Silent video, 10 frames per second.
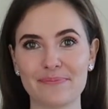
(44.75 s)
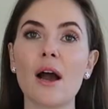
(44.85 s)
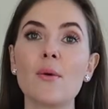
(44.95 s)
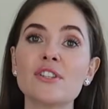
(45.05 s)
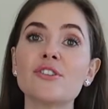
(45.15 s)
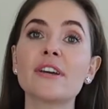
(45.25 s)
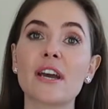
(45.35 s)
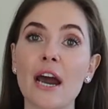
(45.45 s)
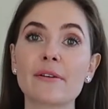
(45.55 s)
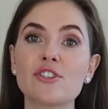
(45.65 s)
I want to
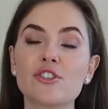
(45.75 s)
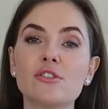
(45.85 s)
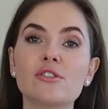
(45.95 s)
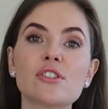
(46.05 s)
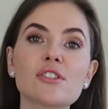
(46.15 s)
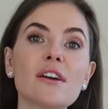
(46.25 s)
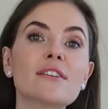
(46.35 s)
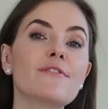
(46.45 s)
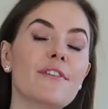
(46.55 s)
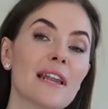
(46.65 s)
encourage you to start
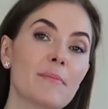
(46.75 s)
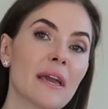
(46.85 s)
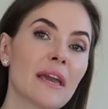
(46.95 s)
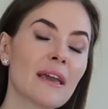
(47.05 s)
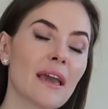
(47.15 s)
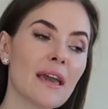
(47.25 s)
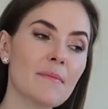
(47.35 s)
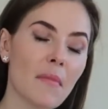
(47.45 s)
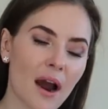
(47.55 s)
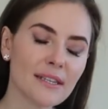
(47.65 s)
developing a
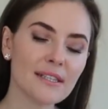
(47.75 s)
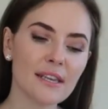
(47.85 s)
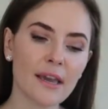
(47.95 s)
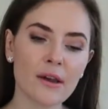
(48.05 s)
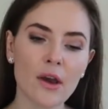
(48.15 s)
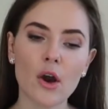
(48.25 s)
mindset